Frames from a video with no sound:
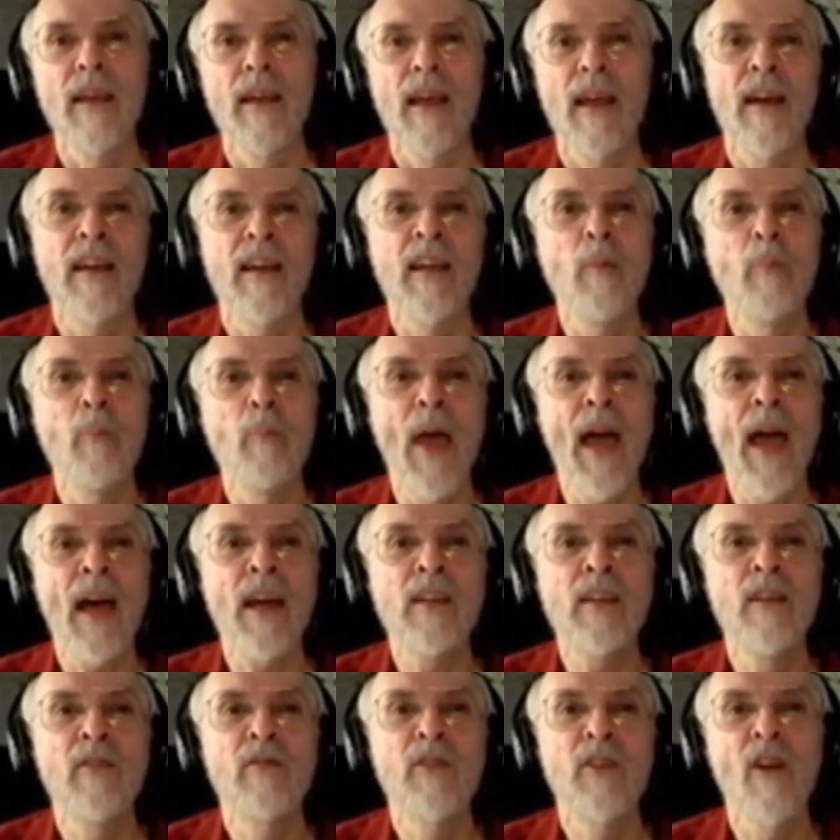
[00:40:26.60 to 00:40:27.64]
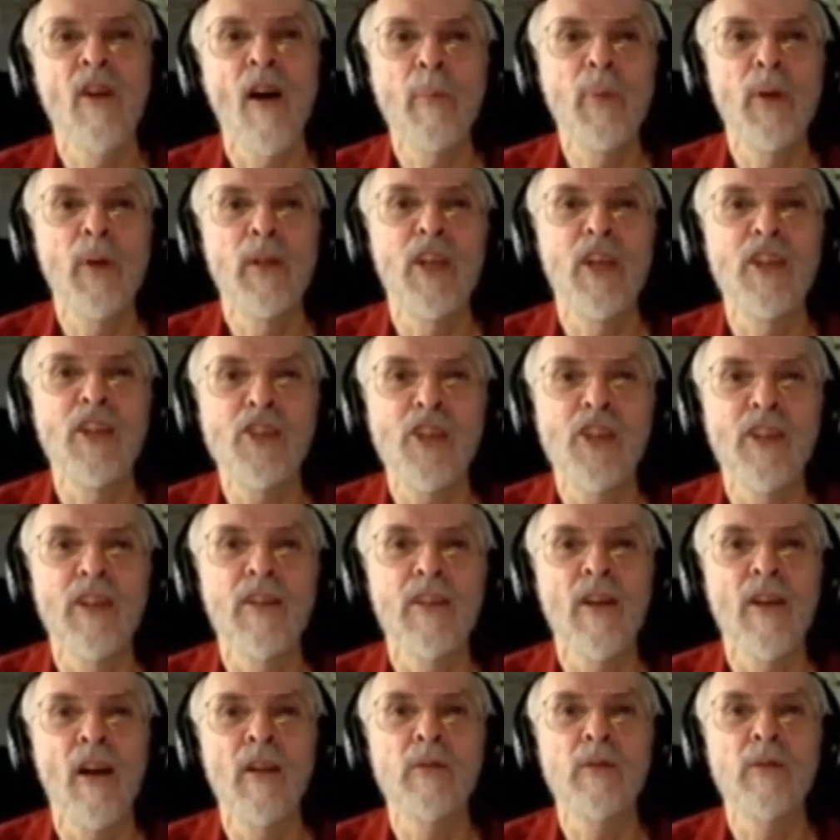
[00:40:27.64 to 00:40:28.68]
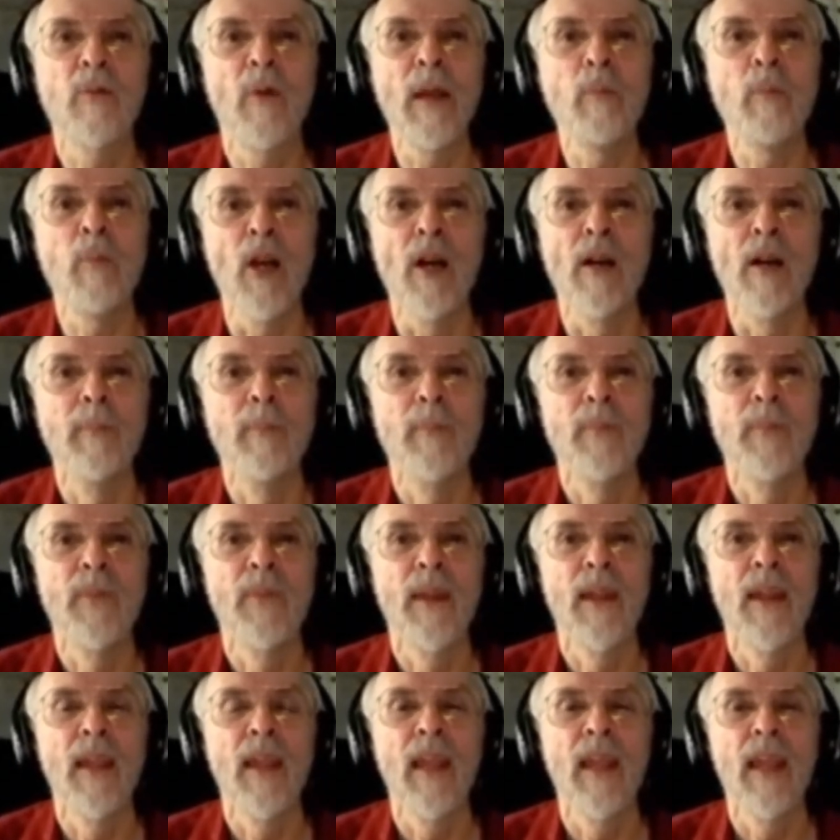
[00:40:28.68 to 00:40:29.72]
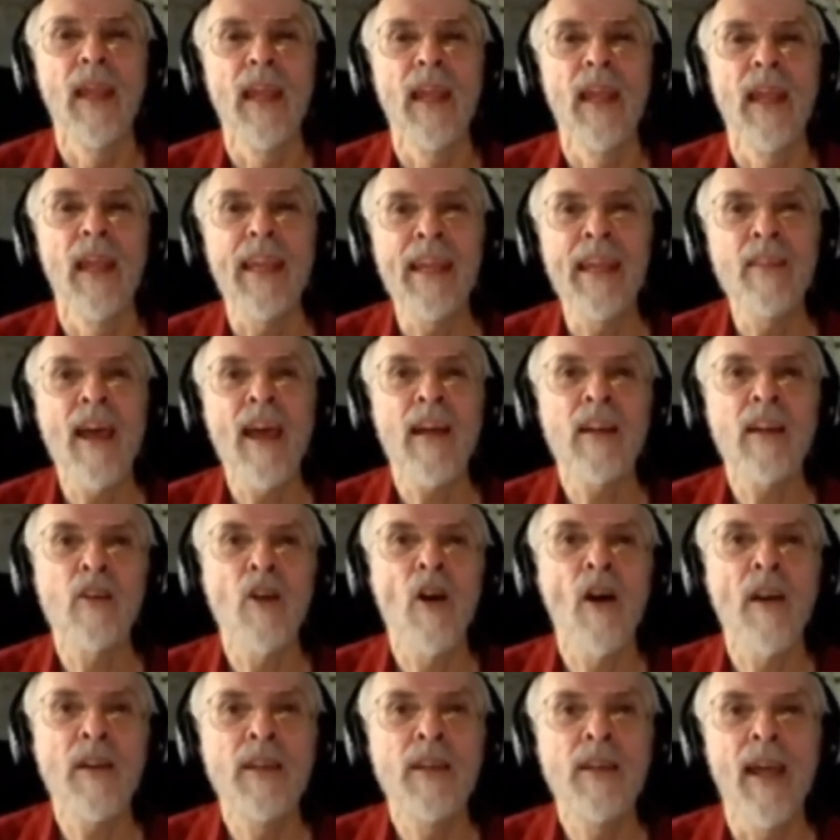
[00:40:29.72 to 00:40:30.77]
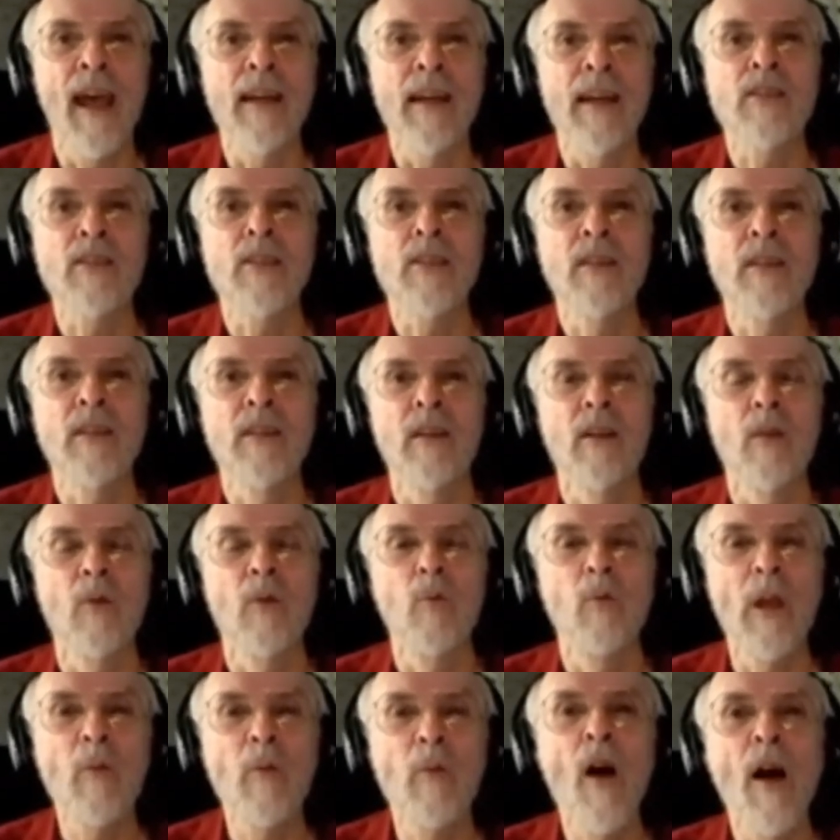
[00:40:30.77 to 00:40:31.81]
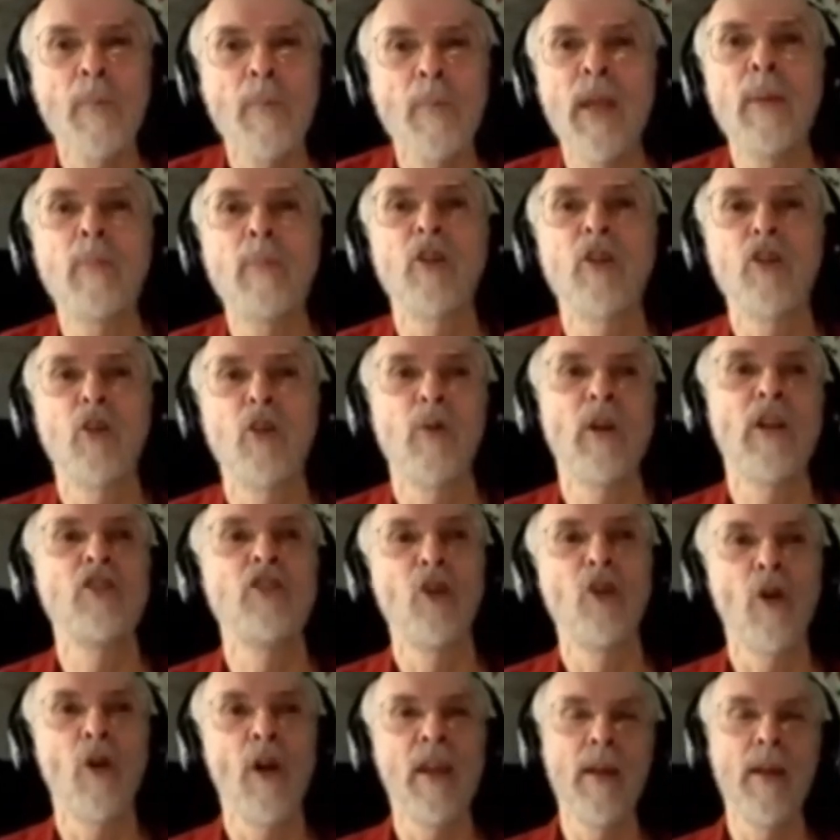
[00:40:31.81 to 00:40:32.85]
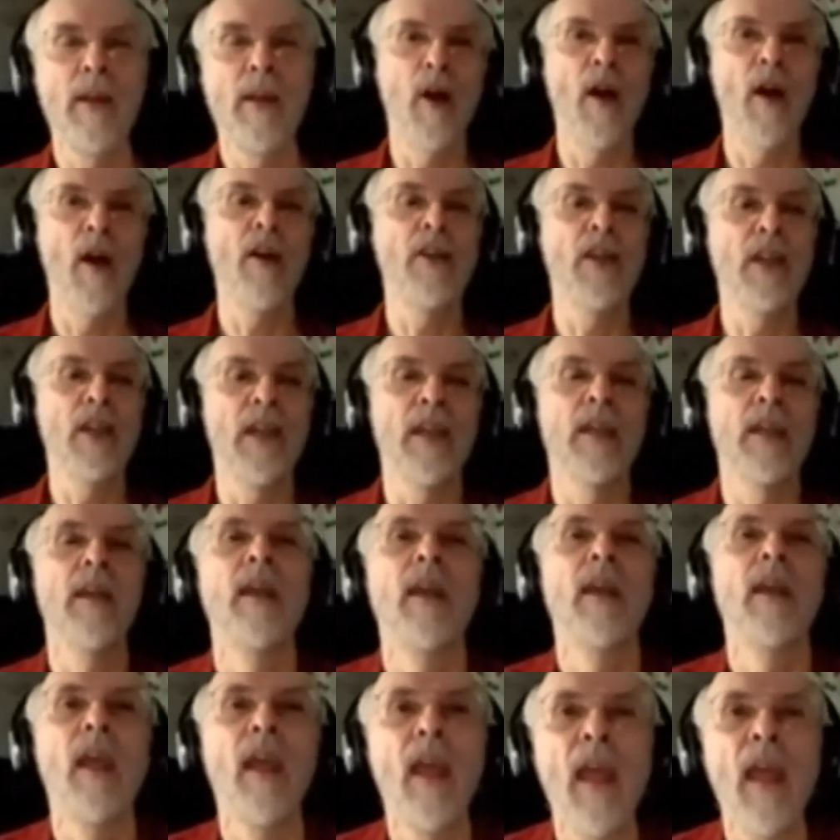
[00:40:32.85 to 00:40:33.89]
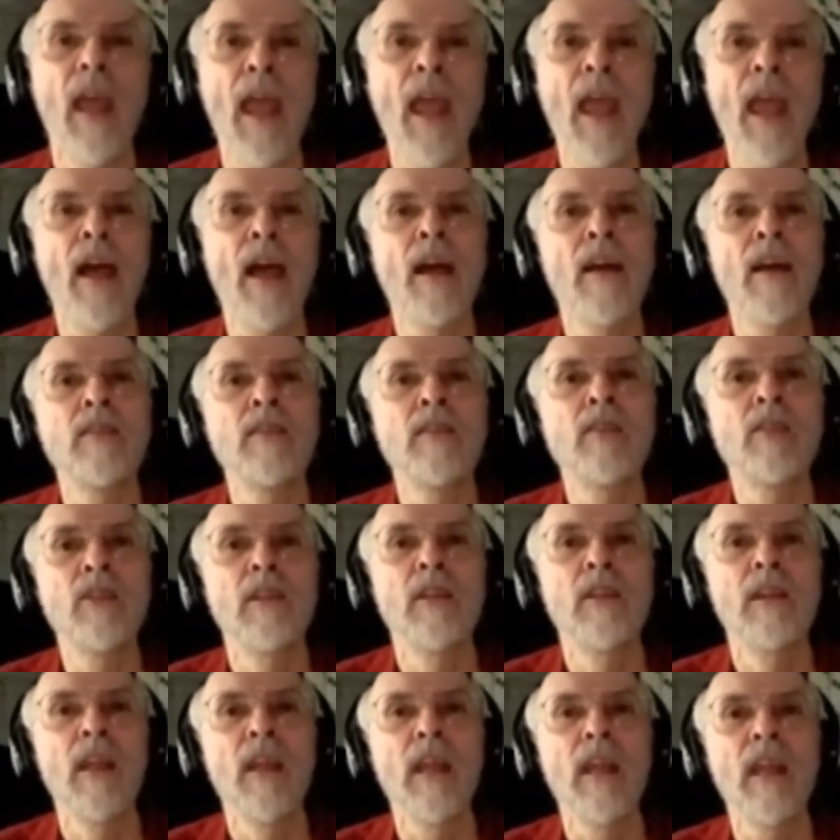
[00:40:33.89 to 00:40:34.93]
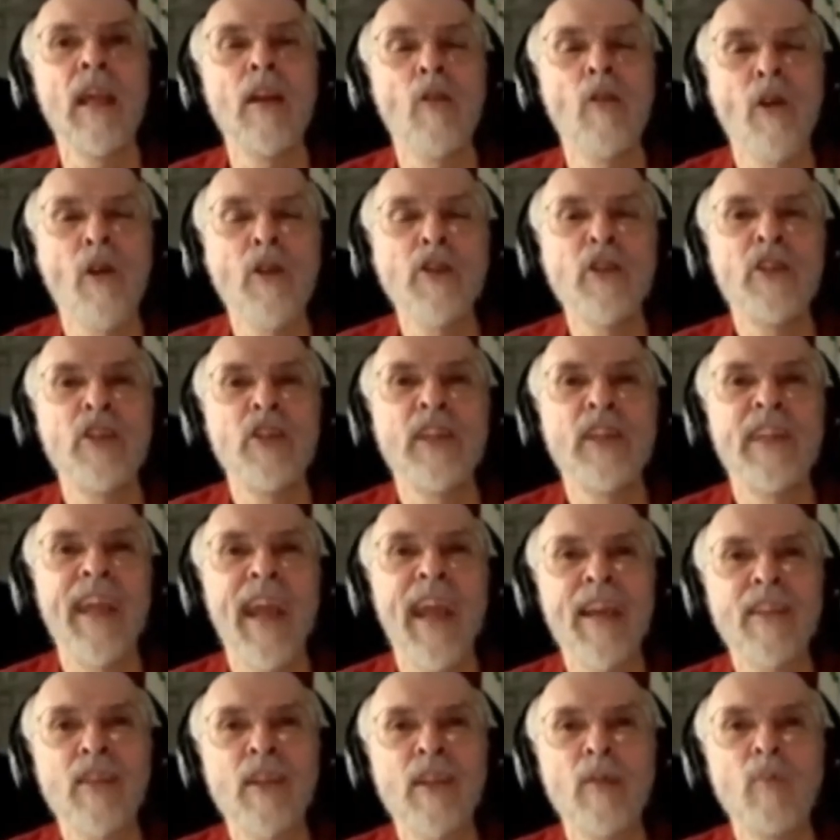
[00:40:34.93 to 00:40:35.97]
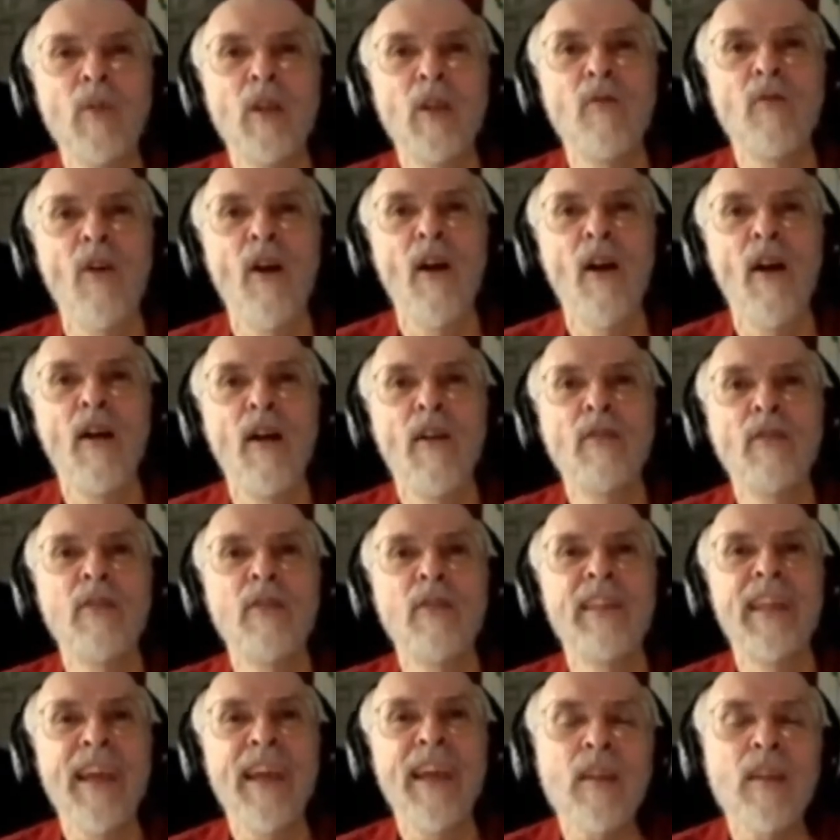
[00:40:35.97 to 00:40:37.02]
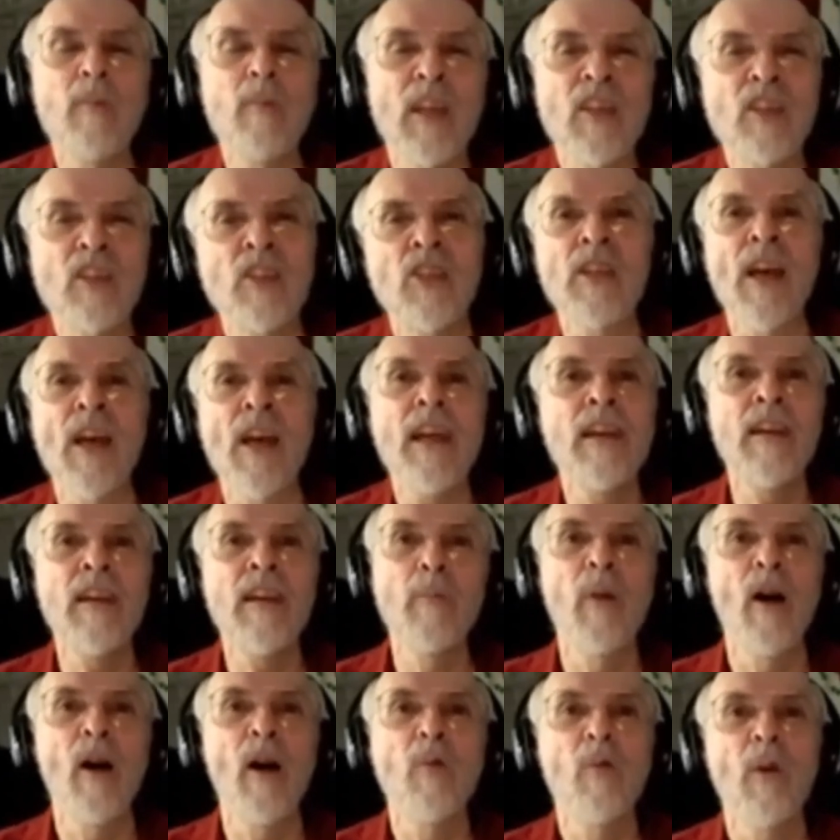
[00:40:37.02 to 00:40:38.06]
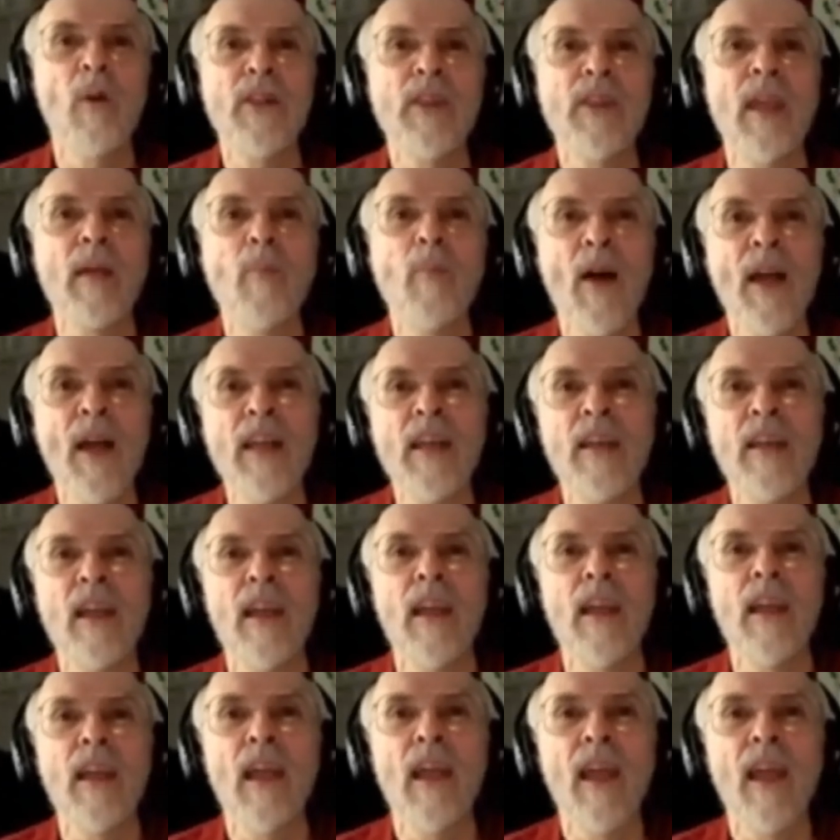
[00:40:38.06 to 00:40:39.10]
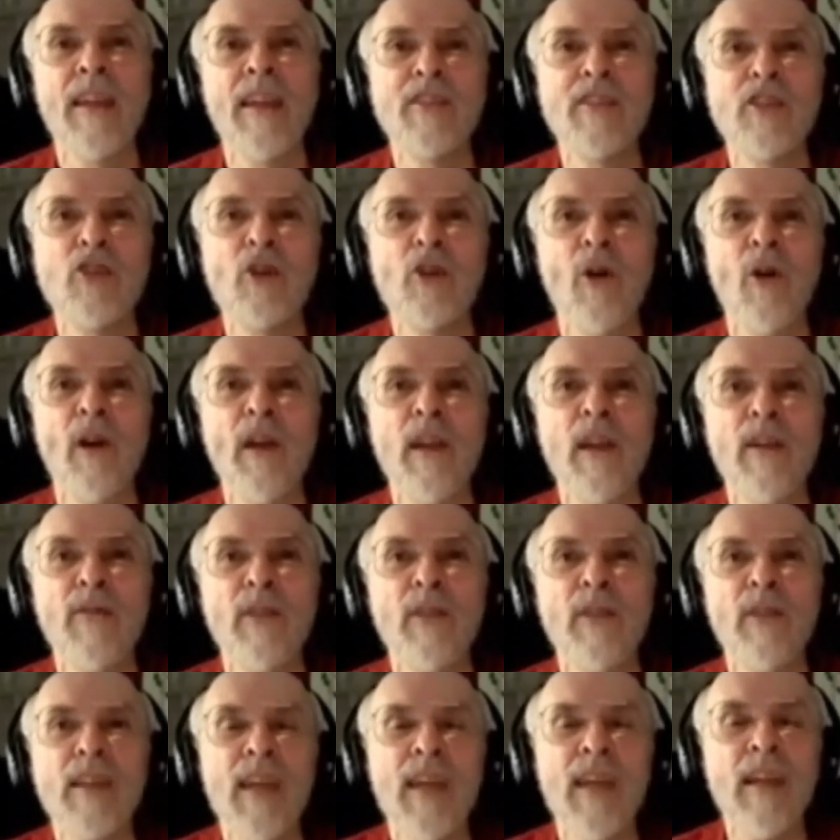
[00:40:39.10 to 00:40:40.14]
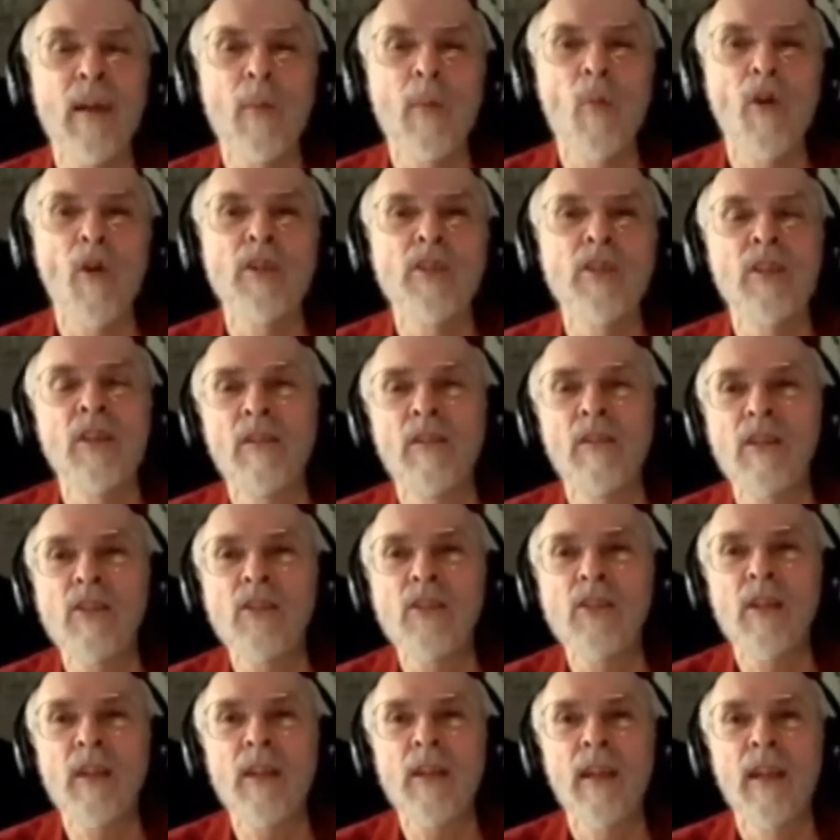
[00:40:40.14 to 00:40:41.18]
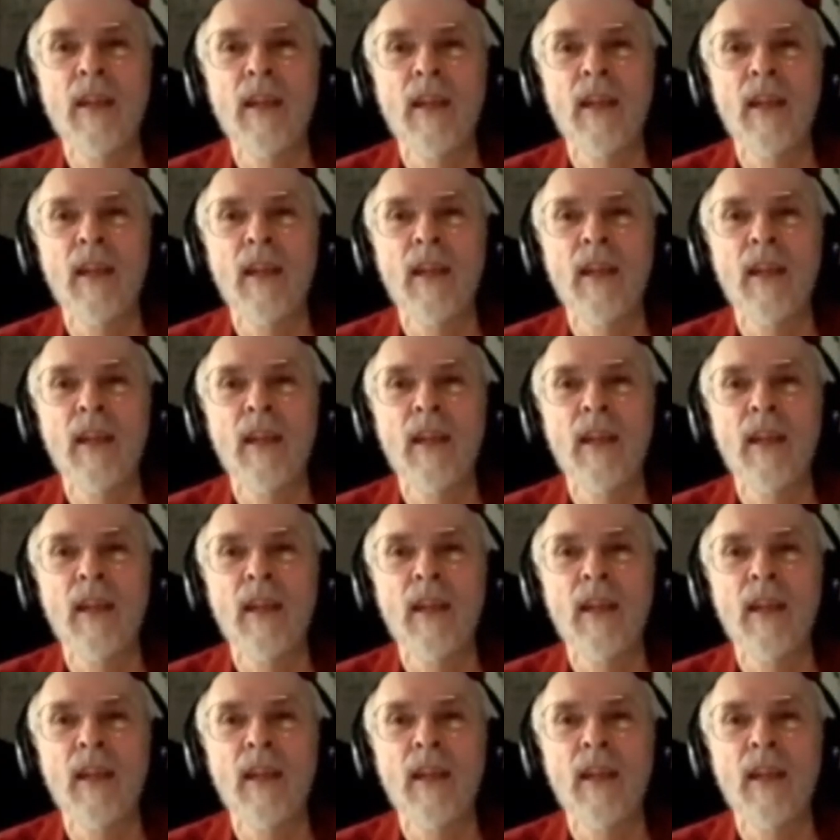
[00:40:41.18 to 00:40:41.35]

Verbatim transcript: a combative competition called Rapier. In that context, we want people to enjoy the party. And in order to get them involved, get them excited about what they might enjoy if they take it more seriously,